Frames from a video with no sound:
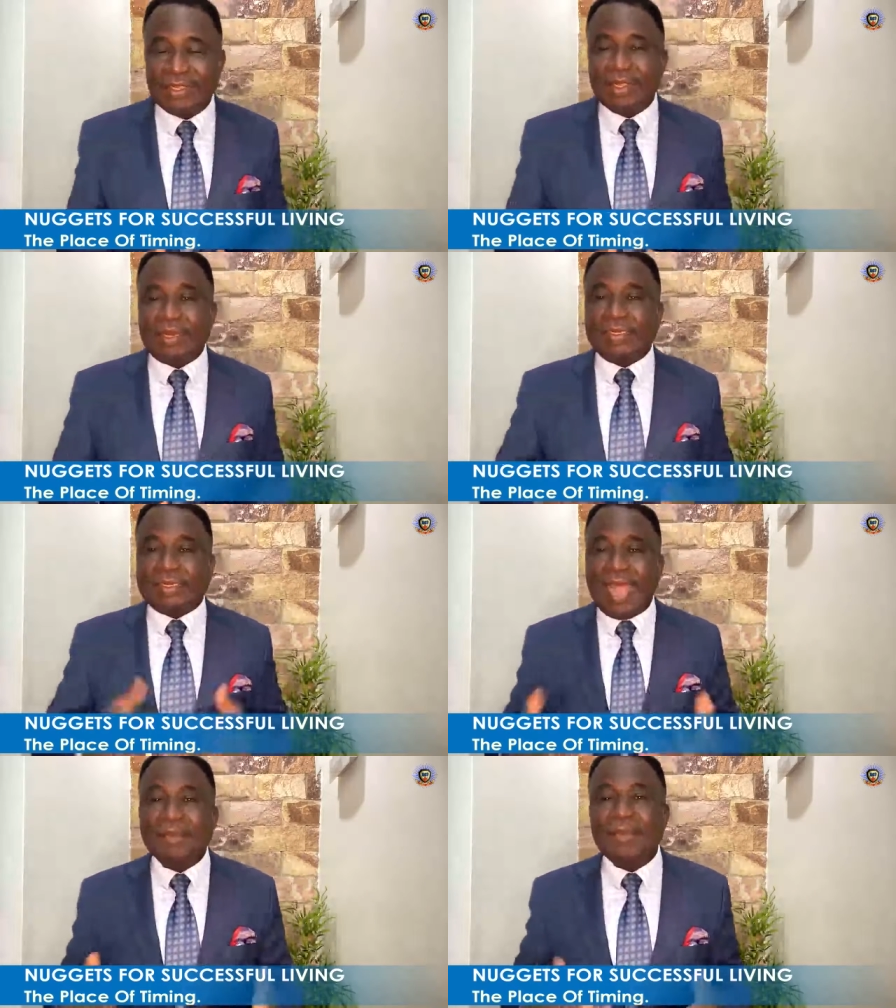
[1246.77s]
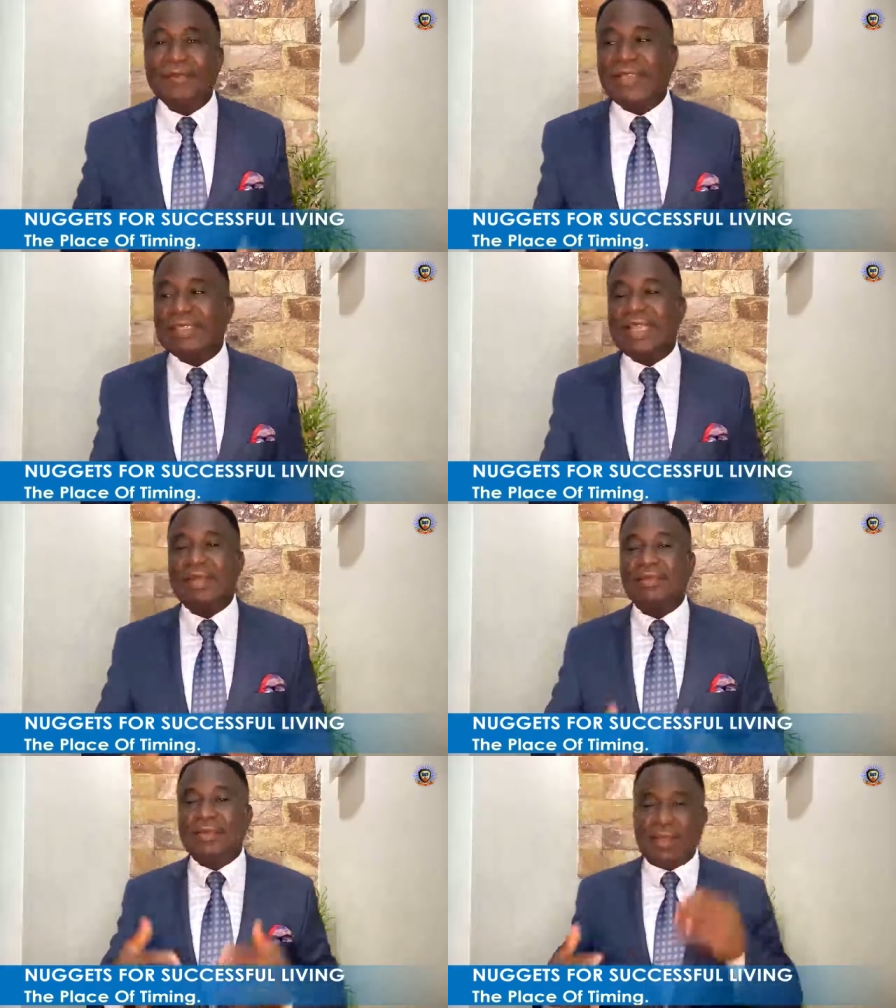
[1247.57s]
The time invested
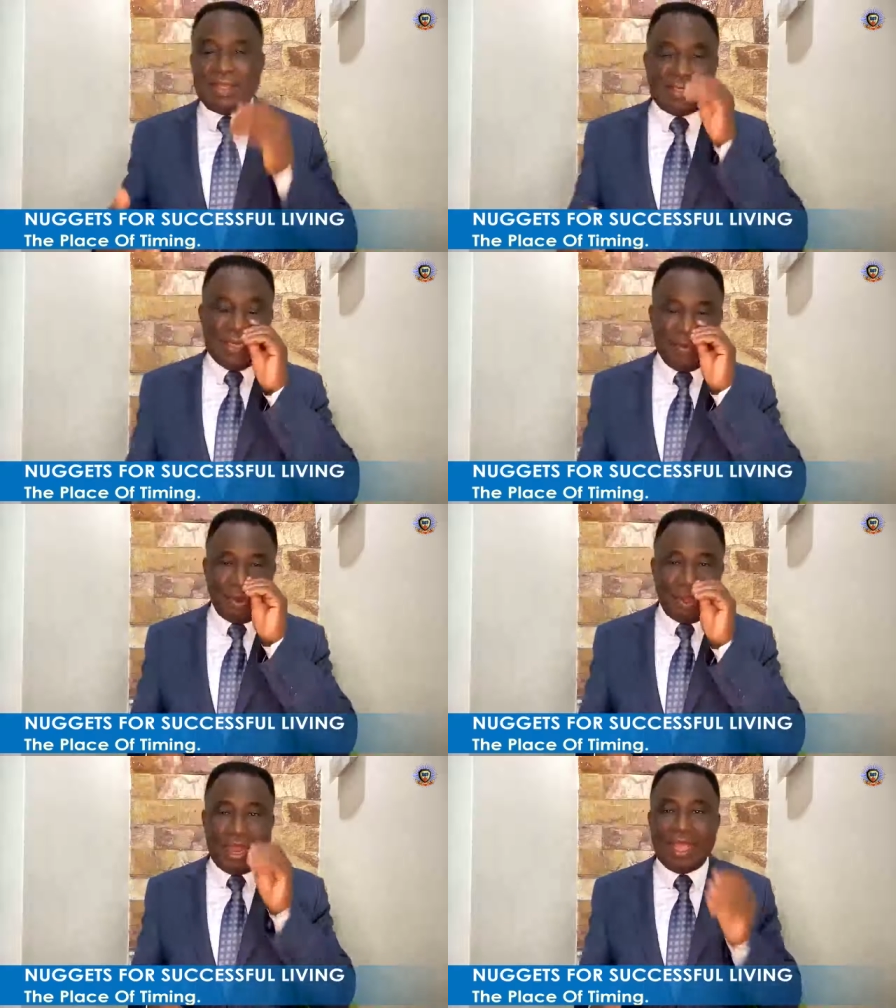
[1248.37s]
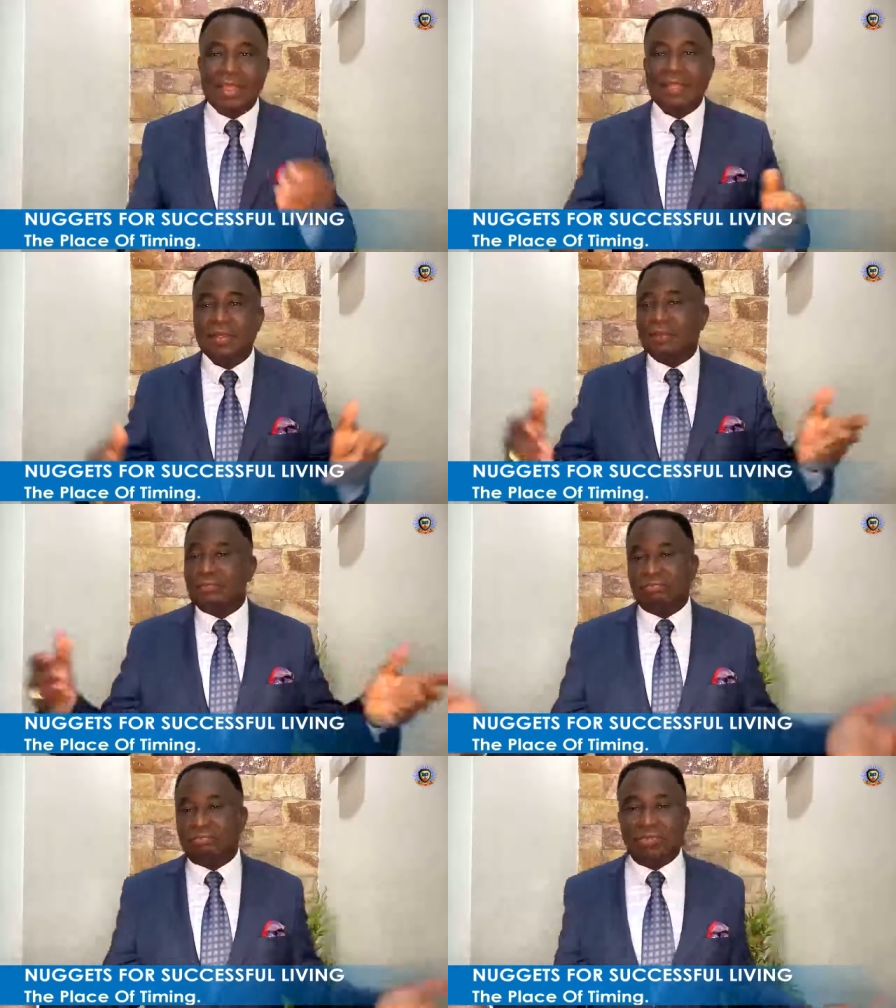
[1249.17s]
in raising a brother
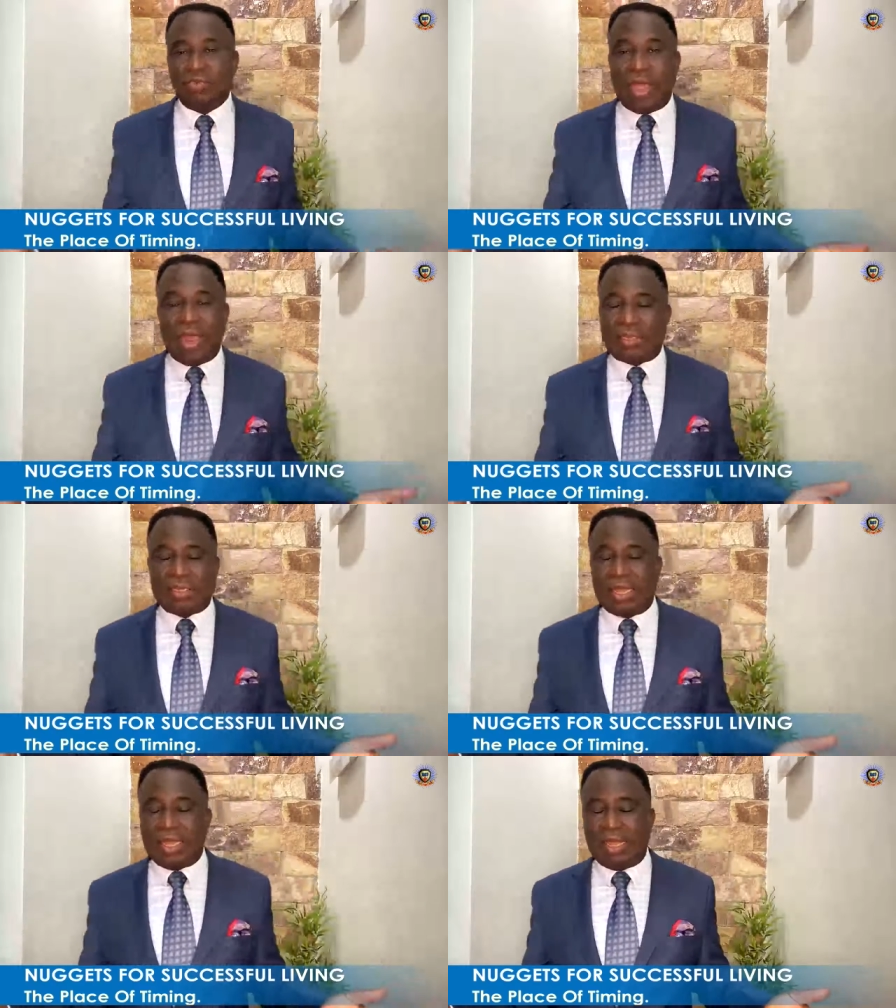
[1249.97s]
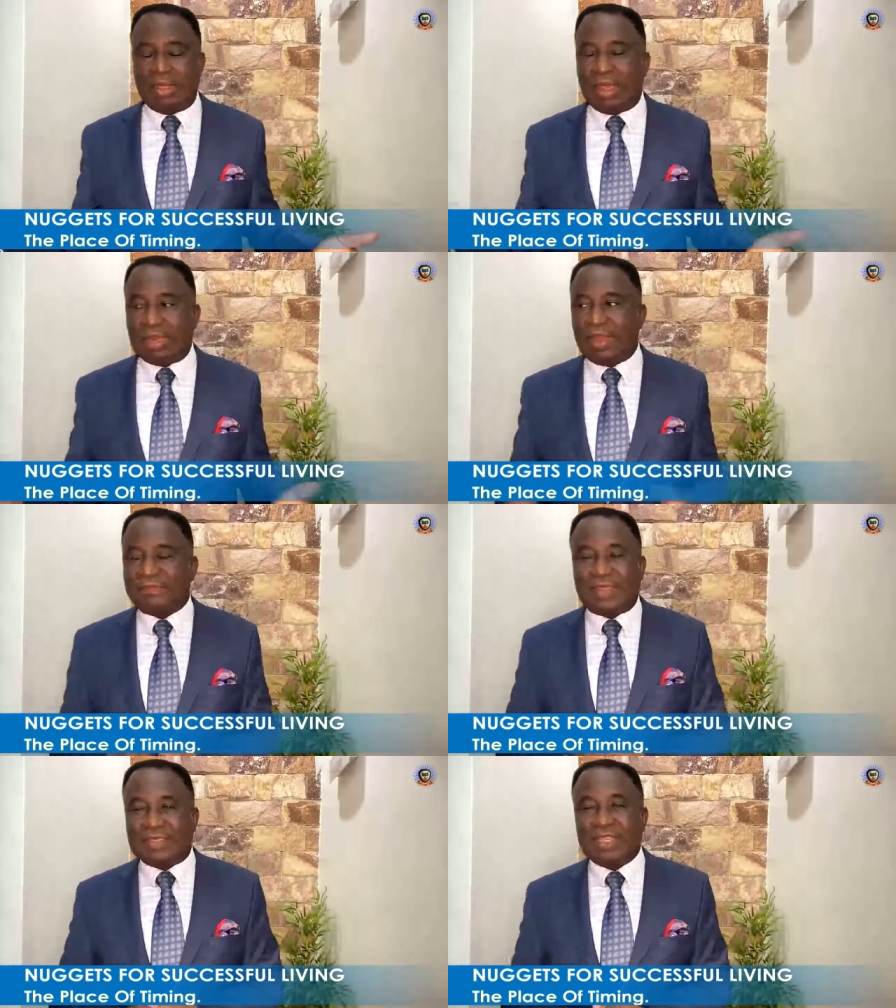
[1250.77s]
one at, uh, at
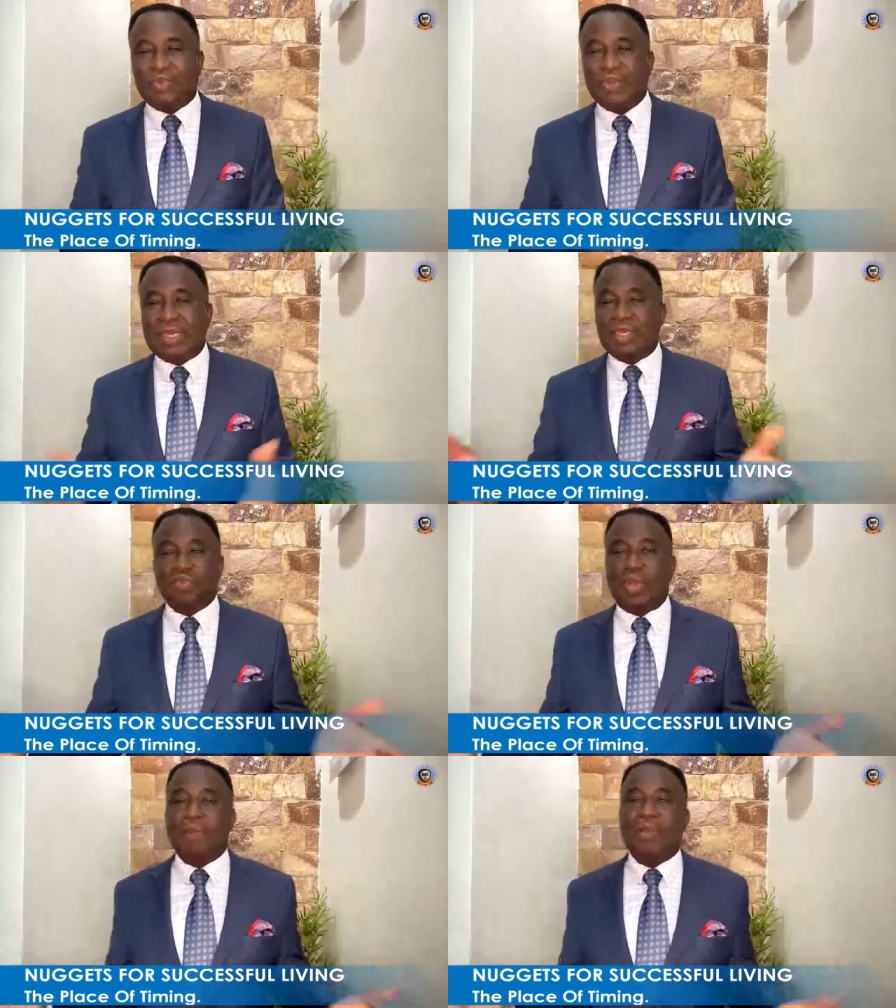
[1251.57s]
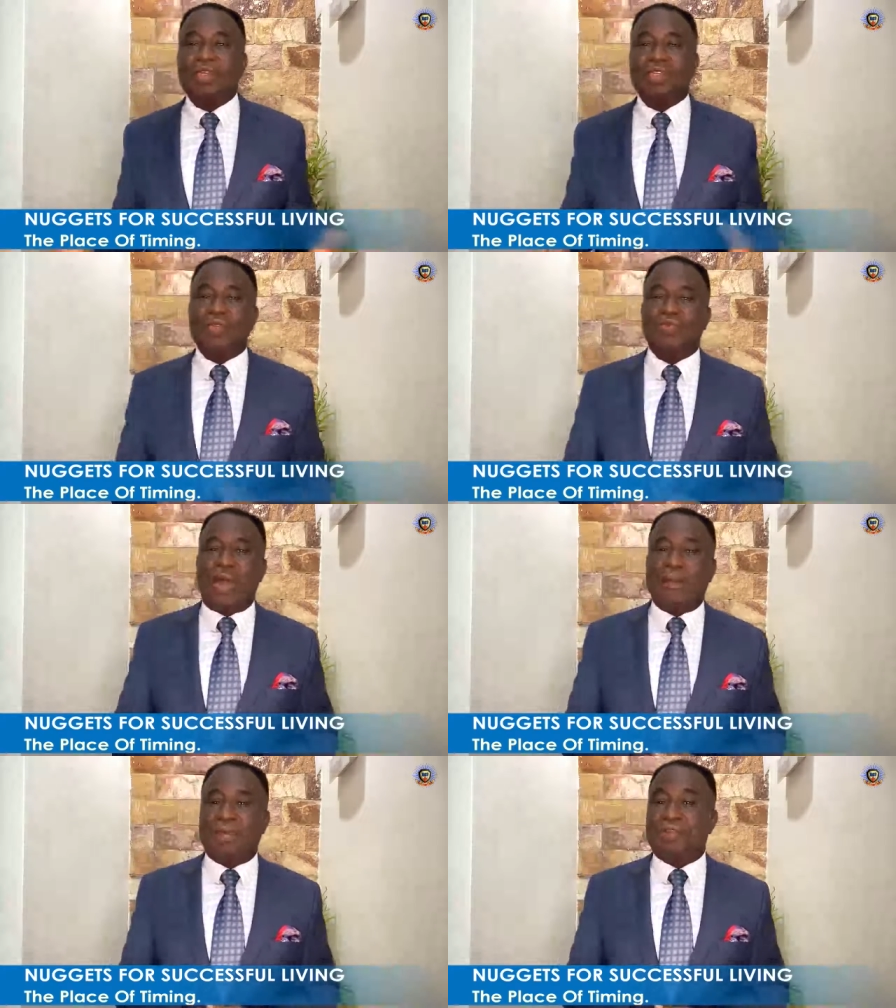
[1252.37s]
after six weeks is
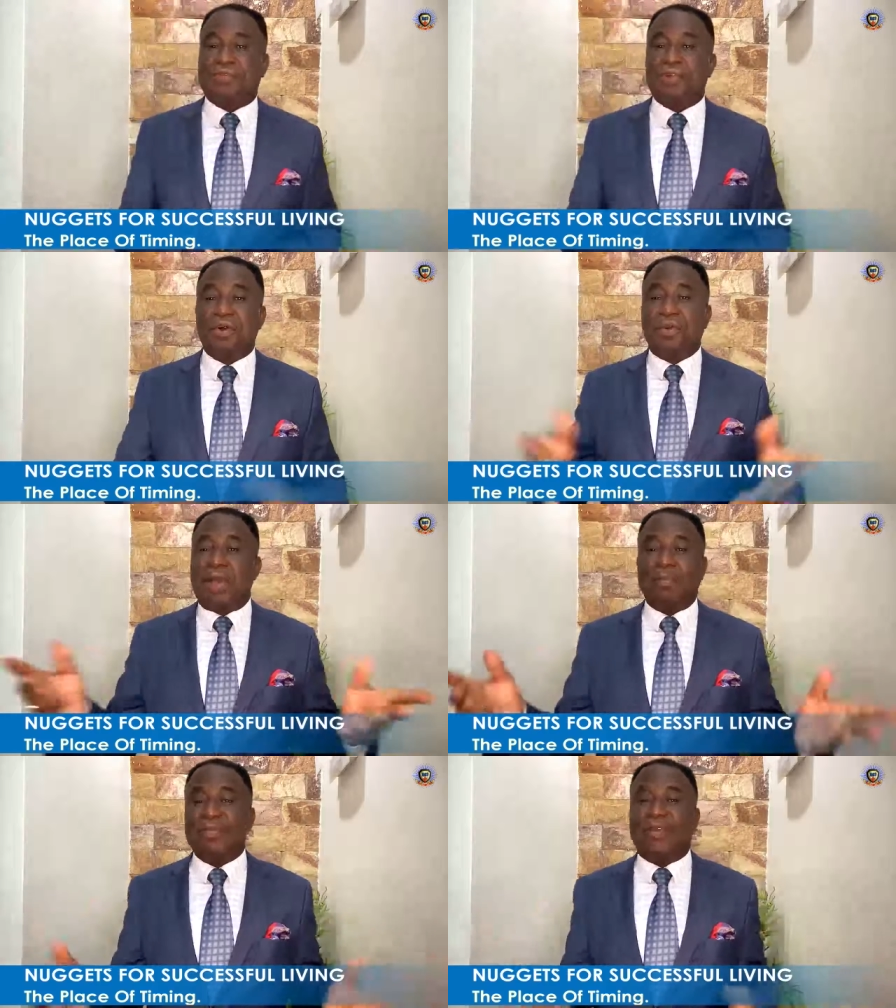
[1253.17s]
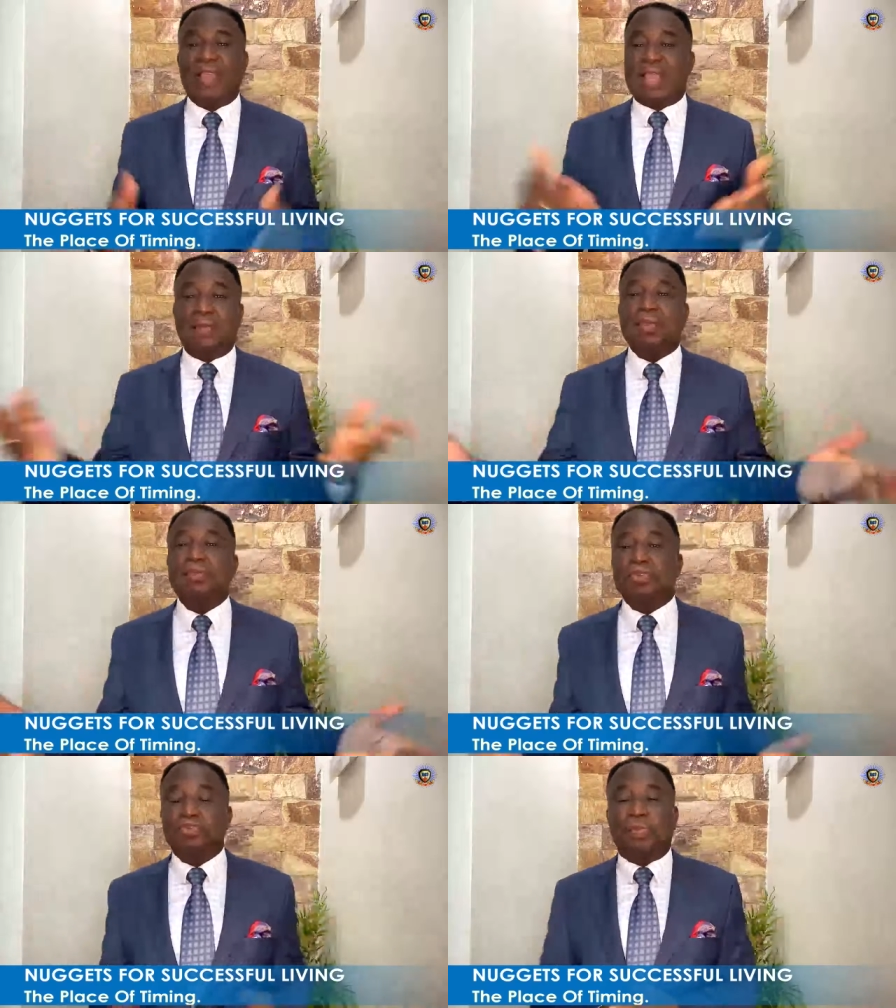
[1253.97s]
1.1.4. One, if I can be
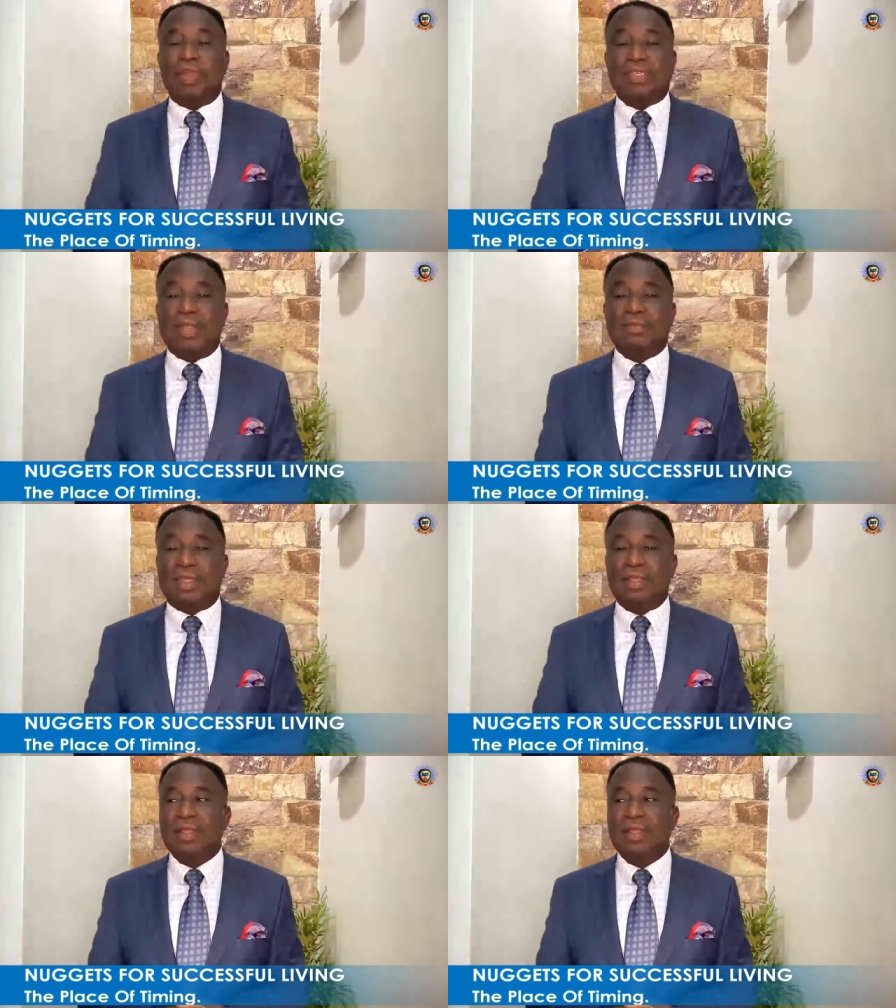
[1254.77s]
two point something,